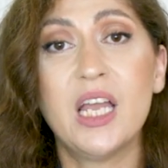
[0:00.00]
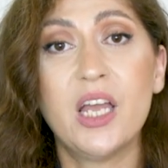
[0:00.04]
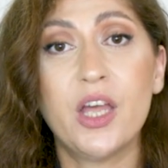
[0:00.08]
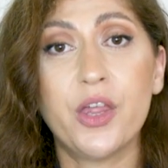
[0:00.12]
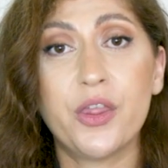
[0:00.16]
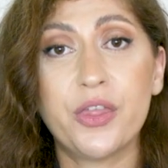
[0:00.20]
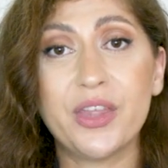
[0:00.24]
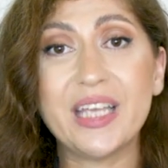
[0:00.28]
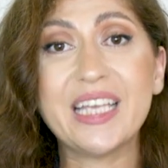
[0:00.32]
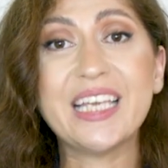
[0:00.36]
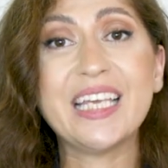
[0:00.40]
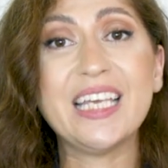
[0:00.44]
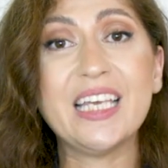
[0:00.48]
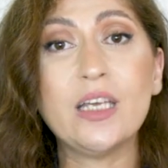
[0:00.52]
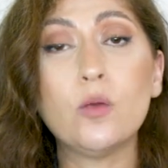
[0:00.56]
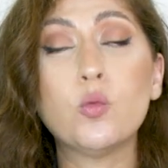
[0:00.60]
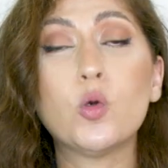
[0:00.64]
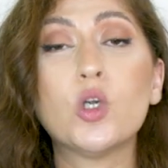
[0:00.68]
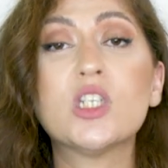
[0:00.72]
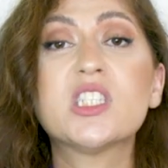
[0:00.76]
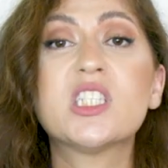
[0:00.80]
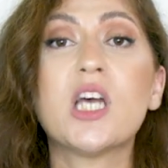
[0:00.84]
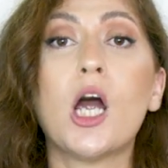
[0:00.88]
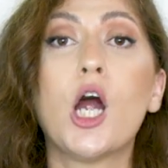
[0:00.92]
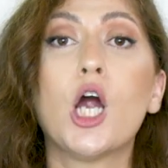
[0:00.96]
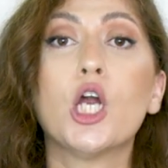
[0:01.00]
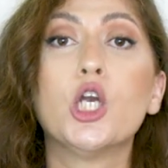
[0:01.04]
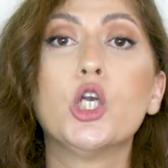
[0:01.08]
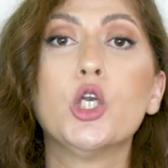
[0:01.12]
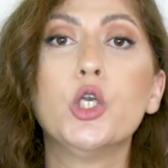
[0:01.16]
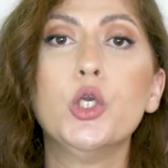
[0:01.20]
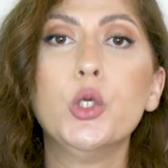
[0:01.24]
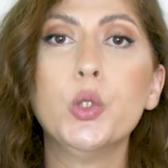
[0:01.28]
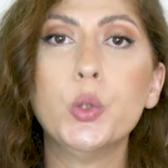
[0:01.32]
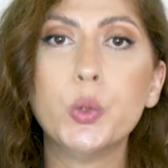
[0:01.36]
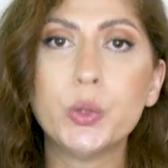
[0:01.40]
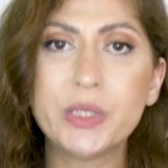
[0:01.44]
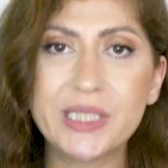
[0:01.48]
keywords are
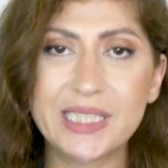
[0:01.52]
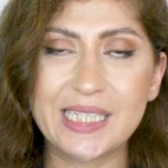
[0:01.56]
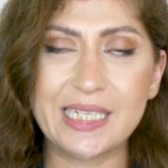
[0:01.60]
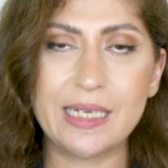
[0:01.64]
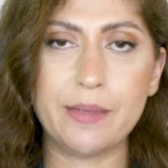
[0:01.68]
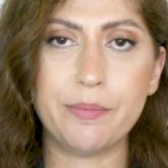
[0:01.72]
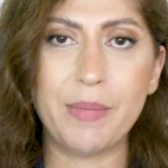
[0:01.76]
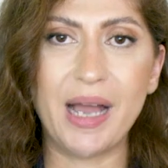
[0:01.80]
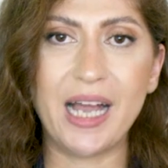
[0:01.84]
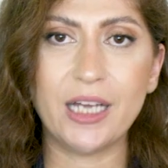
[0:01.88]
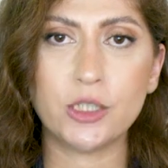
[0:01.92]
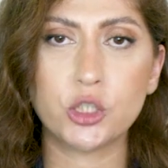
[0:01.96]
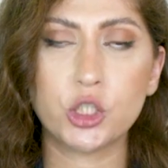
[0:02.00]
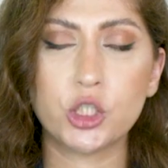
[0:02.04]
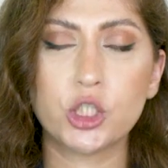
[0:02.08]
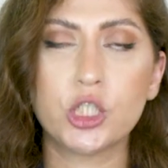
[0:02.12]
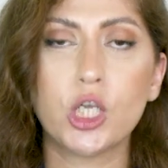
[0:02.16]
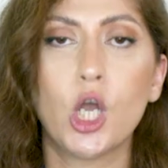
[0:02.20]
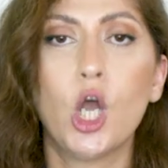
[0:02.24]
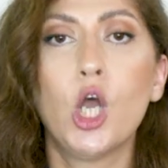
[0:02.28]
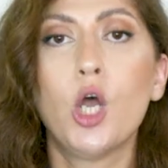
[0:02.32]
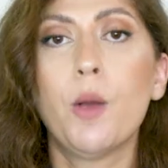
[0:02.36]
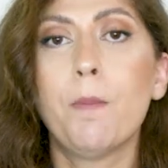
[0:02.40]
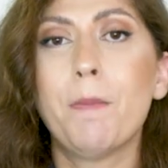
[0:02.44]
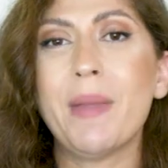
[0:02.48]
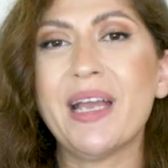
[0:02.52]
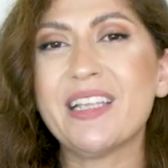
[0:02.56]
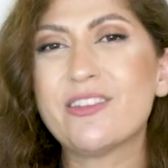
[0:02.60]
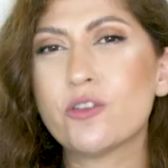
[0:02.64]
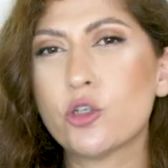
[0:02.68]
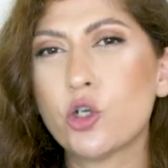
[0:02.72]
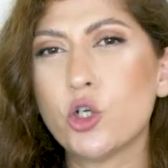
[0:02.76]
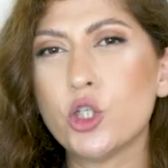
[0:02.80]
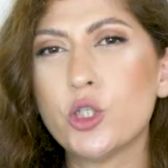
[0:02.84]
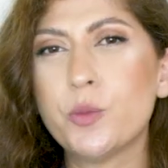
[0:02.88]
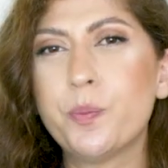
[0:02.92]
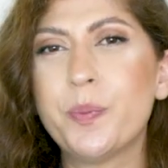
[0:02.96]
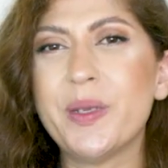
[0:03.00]
loosely matched. It
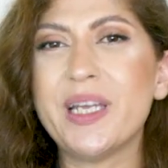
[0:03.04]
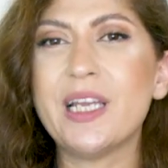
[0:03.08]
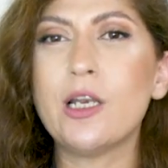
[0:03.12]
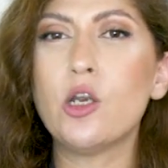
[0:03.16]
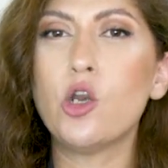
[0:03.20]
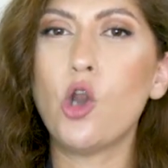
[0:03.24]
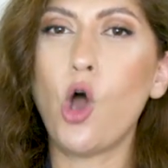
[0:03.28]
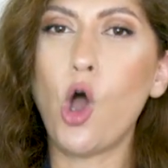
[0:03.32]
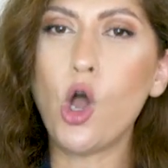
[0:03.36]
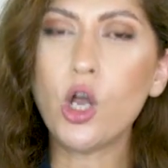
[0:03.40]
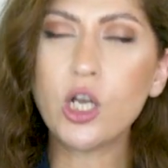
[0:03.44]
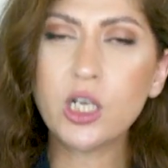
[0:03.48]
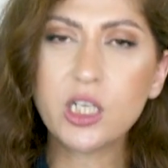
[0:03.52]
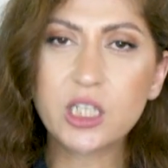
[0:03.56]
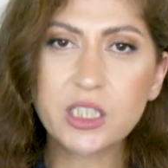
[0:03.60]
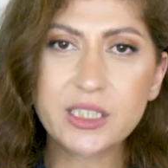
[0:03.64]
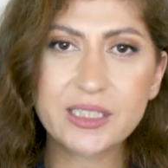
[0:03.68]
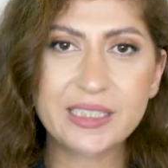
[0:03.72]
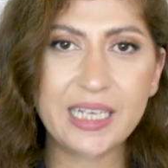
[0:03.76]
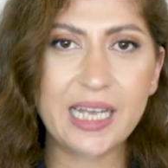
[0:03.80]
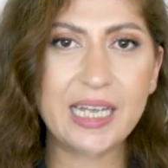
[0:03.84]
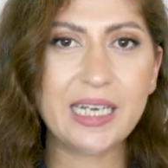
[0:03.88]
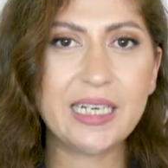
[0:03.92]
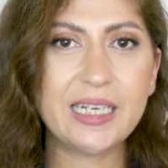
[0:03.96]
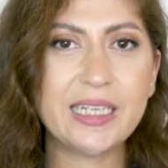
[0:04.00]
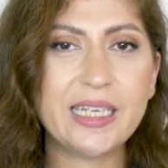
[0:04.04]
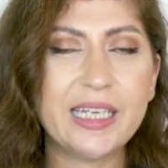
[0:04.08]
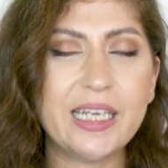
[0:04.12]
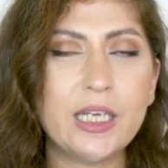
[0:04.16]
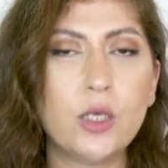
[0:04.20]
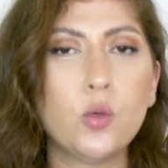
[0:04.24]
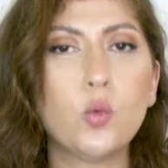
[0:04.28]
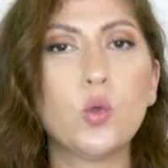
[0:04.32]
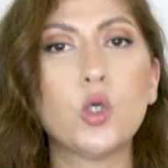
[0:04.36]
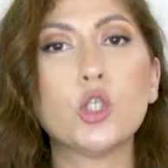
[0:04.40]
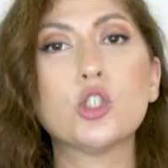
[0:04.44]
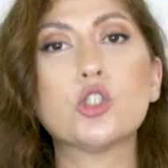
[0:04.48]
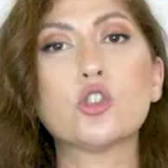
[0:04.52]
could be longer tail
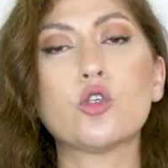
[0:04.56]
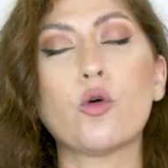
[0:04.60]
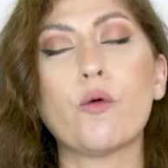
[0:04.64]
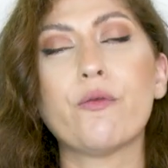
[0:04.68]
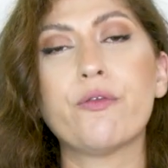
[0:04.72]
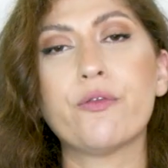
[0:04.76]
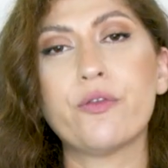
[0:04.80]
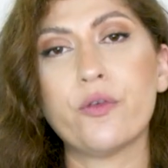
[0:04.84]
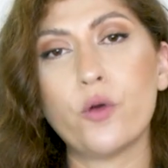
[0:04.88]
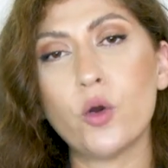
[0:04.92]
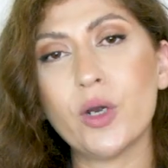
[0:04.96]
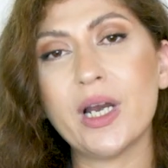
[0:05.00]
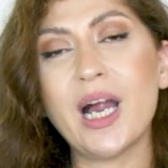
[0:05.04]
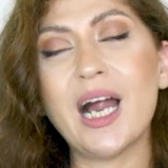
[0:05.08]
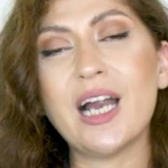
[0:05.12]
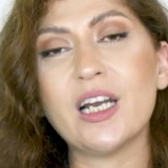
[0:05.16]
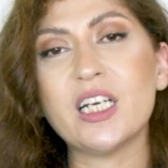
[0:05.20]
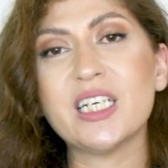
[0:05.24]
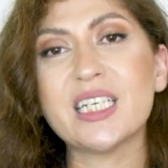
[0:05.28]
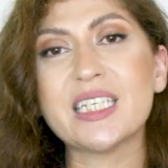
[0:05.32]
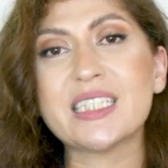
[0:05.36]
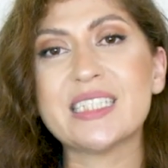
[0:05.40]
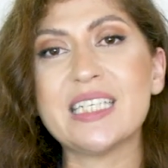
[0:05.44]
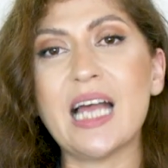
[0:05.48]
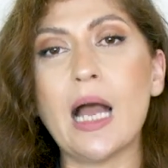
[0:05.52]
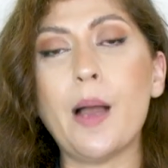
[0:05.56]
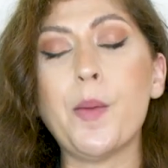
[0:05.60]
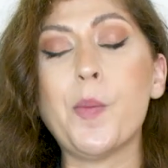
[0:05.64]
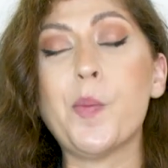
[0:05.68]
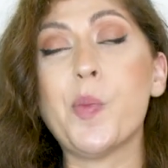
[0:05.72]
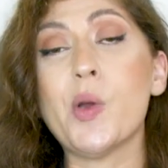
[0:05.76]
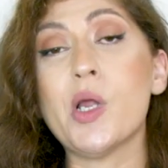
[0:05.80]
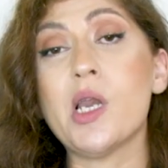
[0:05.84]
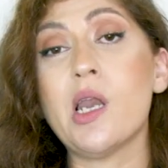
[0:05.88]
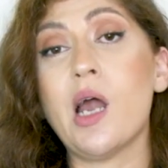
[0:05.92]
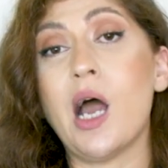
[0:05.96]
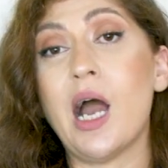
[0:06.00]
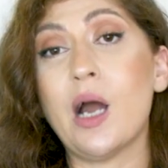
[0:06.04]
keywords. So for our
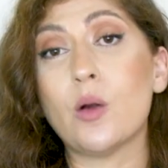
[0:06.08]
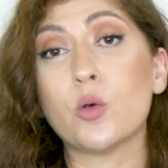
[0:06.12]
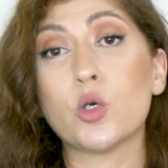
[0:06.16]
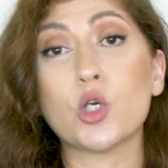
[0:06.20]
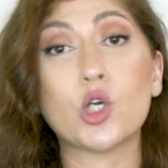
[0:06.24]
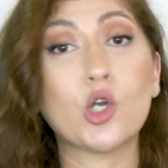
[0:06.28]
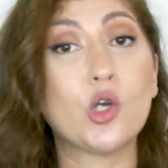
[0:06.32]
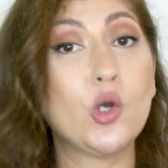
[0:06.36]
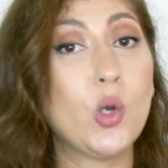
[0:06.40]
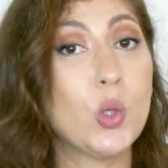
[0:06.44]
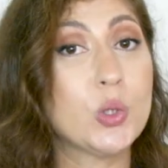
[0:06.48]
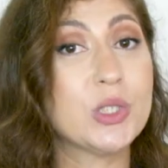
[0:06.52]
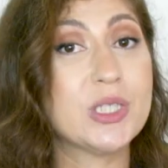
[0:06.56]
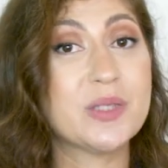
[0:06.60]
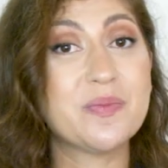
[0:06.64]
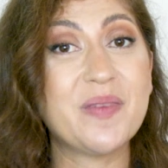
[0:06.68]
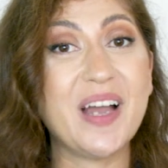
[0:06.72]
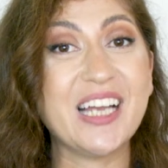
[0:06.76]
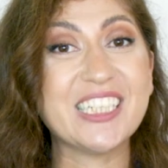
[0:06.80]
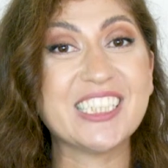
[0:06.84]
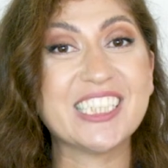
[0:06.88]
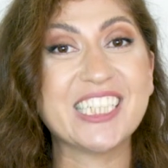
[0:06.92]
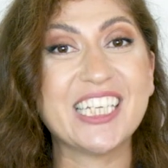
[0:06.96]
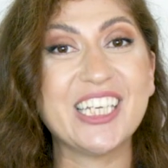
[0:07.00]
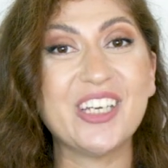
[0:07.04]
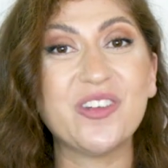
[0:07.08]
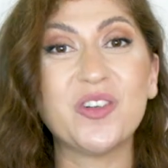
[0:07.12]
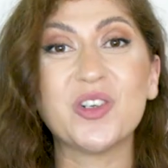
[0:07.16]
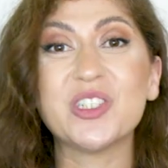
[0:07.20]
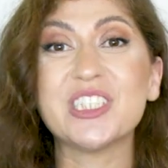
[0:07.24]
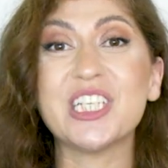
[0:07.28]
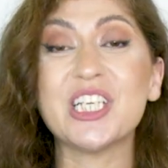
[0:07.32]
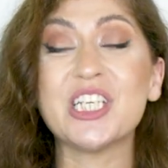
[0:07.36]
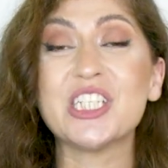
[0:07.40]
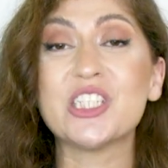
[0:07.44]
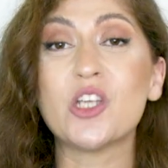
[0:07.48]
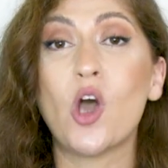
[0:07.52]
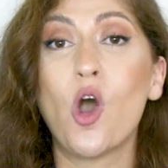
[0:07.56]
example, our close match keyword
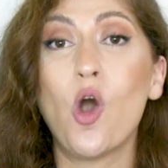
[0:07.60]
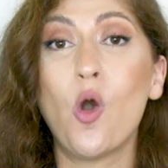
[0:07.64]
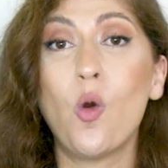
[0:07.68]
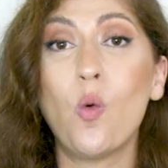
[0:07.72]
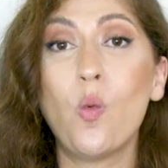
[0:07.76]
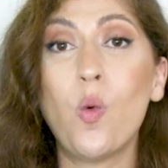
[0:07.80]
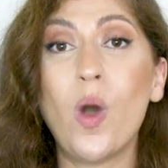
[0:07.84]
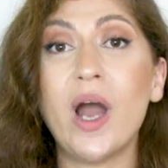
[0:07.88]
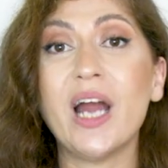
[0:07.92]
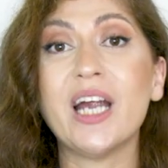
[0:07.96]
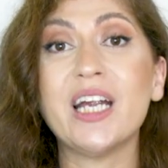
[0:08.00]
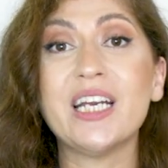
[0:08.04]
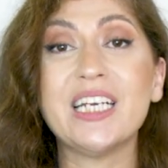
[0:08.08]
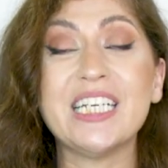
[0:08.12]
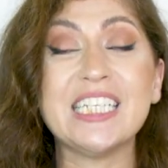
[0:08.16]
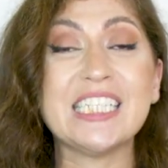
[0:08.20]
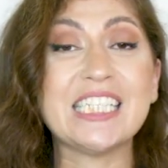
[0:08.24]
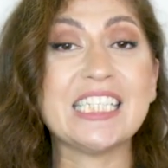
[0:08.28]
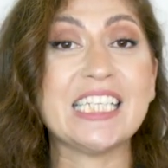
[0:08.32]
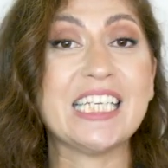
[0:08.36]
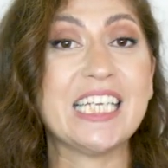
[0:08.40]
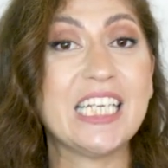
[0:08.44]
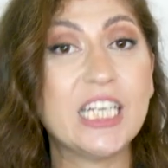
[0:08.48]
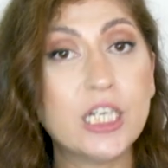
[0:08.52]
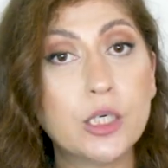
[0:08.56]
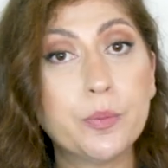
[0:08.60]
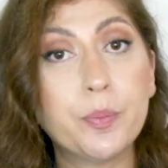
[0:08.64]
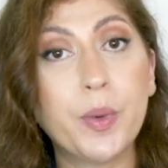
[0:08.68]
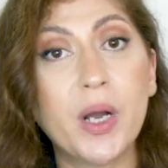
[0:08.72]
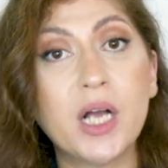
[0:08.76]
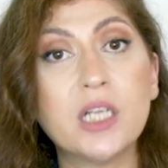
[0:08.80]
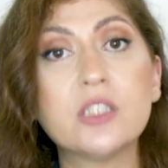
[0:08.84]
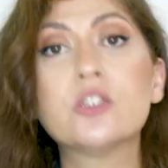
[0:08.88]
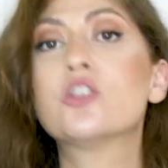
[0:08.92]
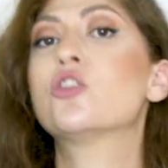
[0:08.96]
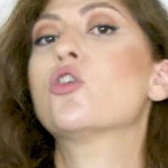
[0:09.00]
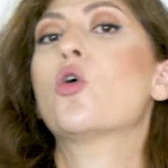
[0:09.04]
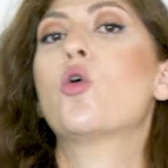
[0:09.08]
is wireless
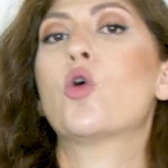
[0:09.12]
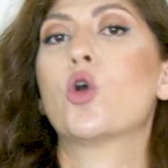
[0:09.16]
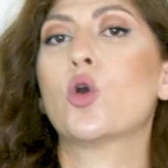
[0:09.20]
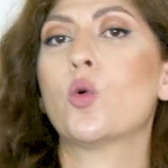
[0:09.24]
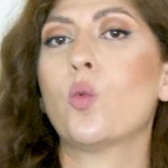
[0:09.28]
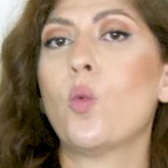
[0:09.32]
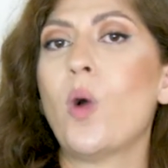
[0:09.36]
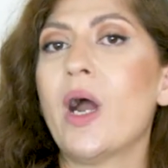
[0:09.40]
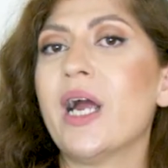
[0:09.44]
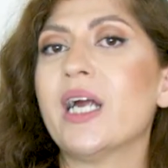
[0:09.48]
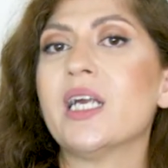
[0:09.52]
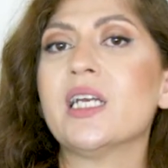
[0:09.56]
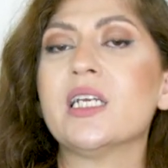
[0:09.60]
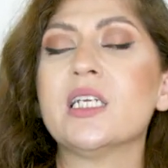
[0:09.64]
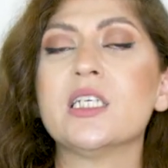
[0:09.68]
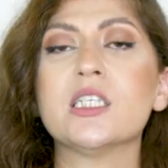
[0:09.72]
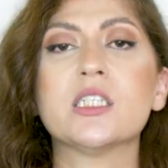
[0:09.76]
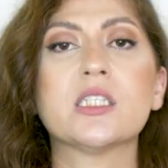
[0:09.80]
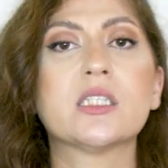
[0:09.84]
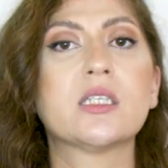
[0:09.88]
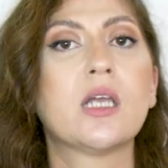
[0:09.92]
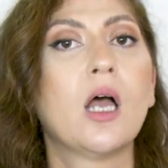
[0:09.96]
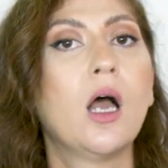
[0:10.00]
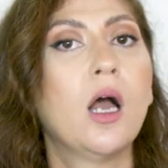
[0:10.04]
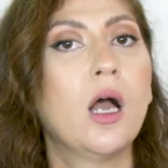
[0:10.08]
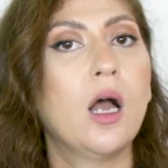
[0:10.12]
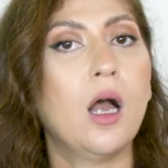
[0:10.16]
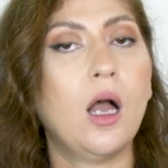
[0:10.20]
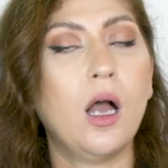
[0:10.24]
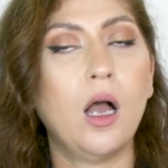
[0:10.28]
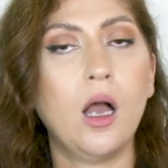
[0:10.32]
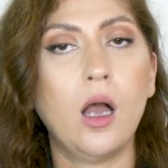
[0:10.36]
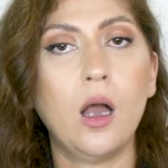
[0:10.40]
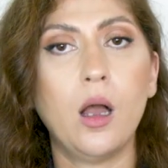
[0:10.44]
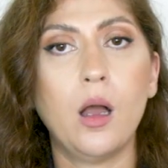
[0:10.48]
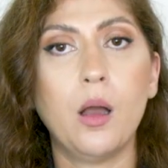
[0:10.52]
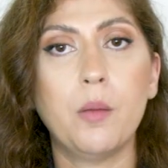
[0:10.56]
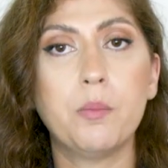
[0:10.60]
earbuds or wireless
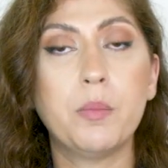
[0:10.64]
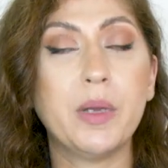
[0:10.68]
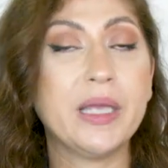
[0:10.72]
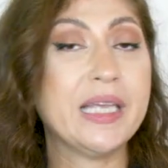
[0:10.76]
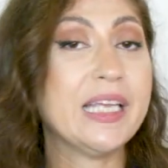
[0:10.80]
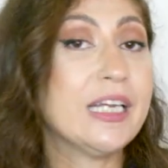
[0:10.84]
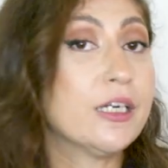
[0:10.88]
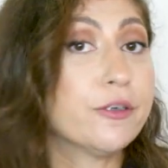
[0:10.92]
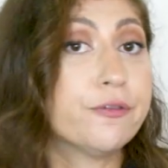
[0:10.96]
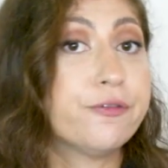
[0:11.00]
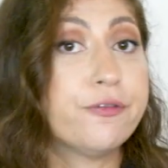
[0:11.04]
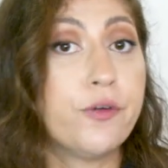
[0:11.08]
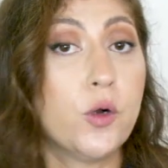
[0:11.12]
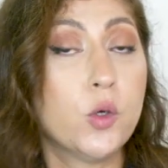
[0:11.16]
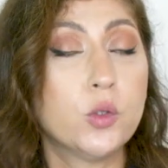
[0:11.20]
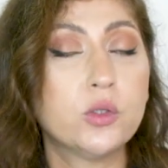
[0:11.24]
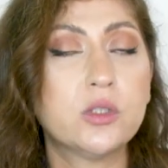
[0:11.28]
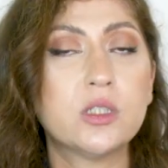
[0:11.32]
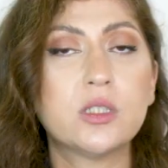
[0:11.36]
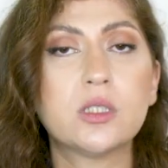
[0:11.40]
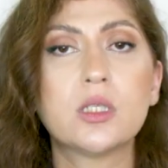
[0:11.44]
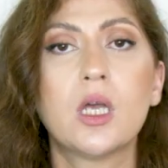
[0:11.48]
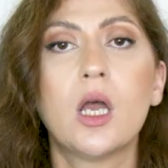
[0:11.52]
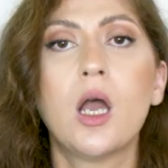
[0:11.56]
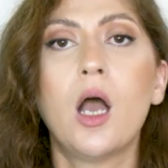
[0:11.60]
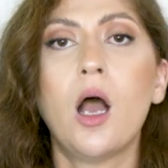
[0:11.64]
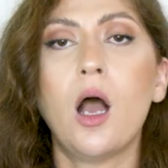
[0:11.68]
earphones.